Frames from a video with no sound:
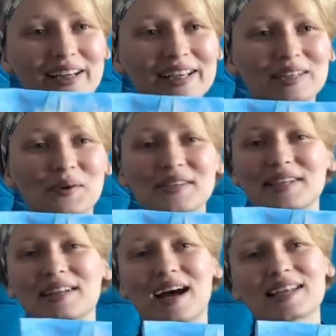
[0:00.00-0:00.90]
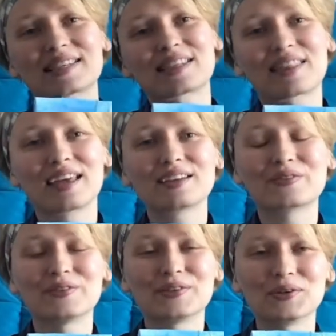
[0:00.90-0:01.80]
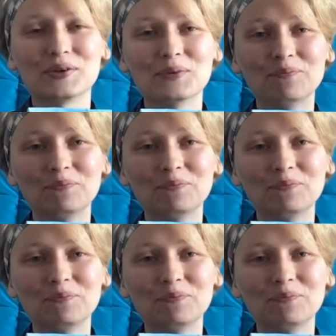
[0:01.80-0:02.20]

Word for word: It was a nice thing to do